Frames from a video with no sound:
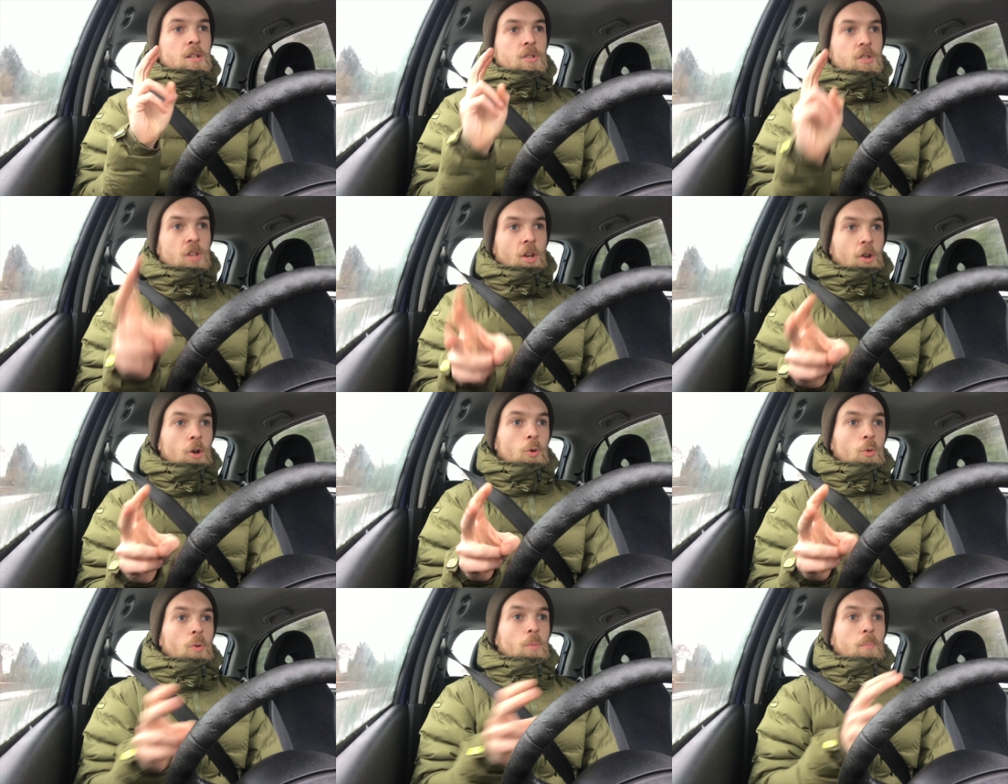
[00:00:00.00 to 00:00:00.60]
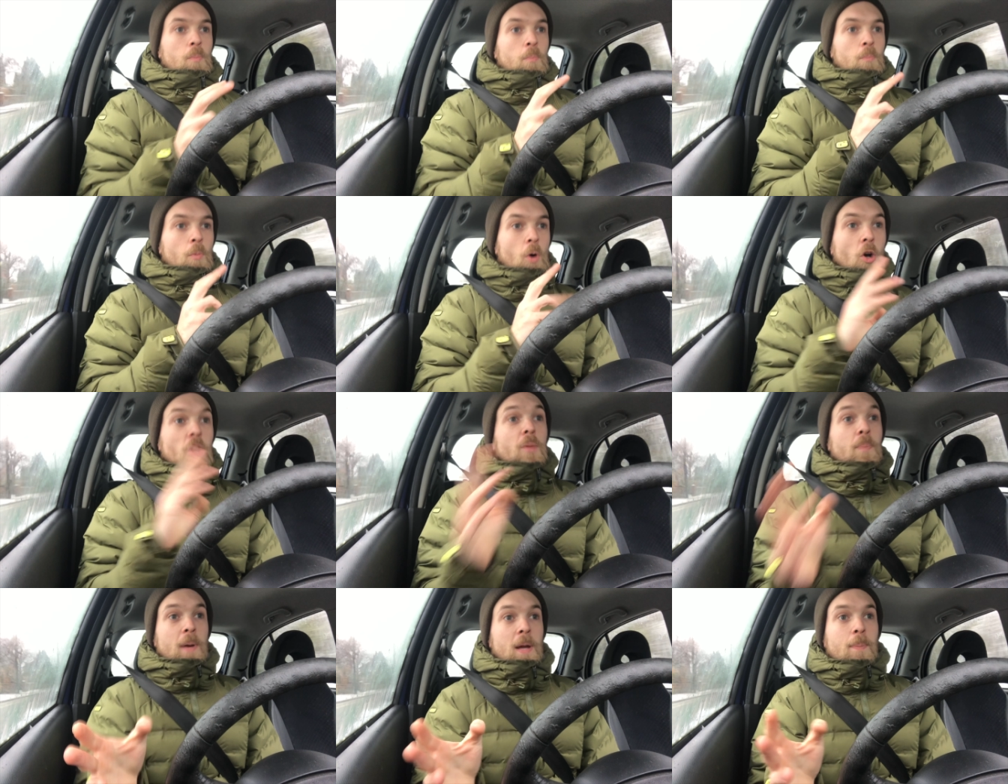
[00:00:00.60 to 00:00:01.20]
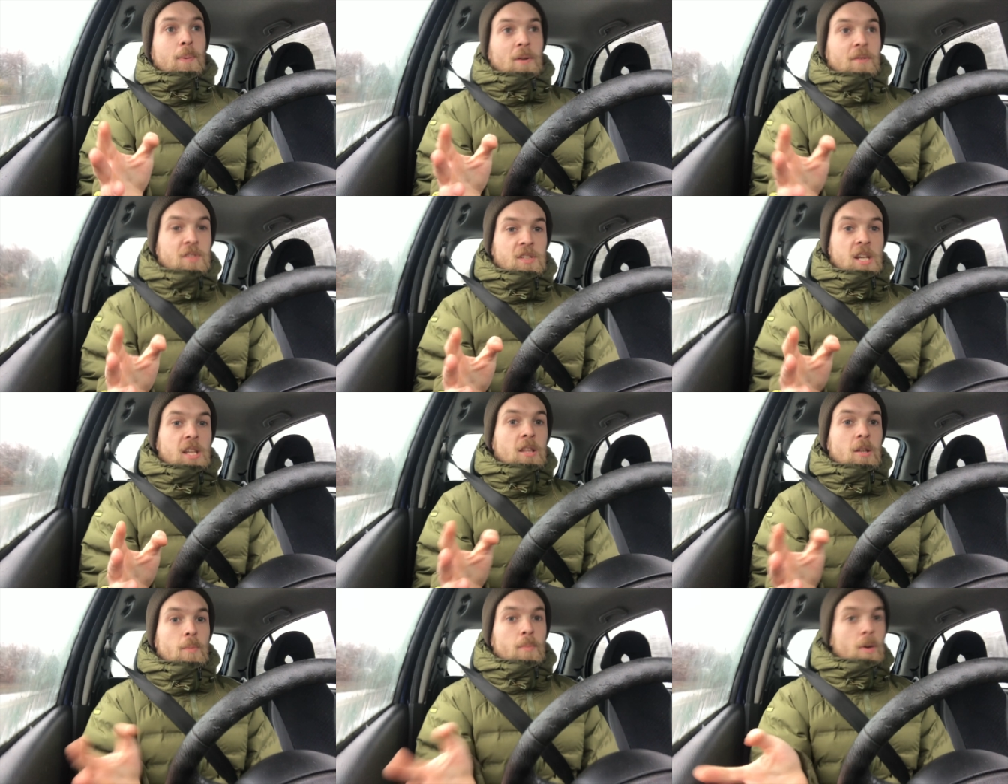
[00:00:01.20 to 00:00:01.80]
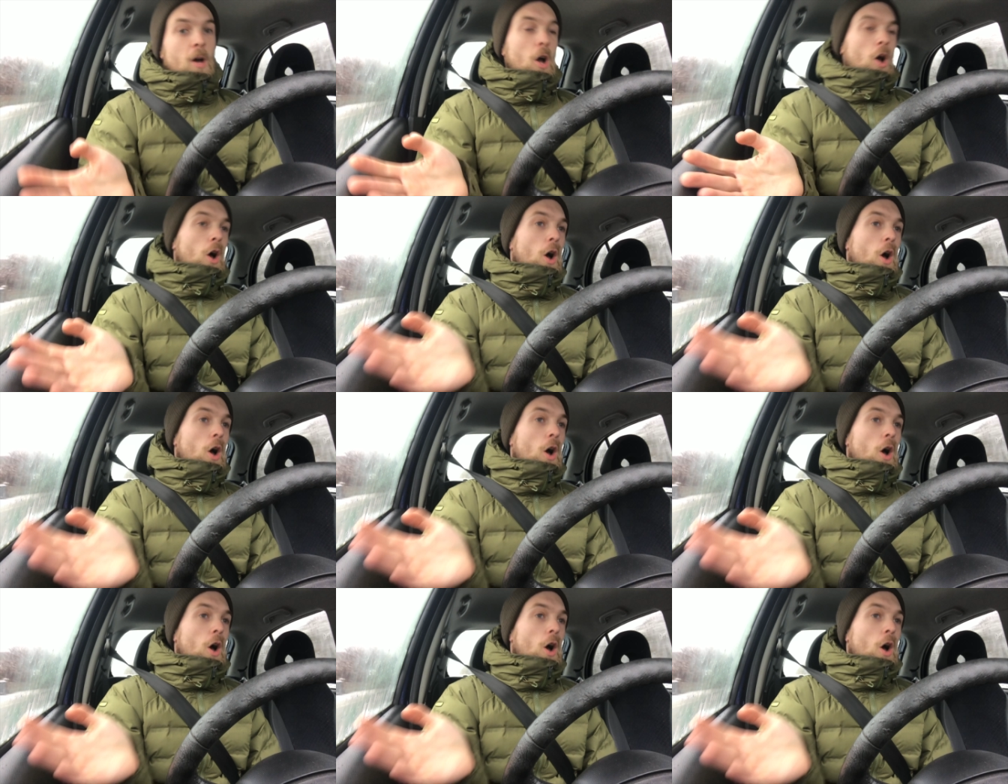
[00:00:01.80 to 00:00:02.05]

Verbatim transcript: Two, other people have seen them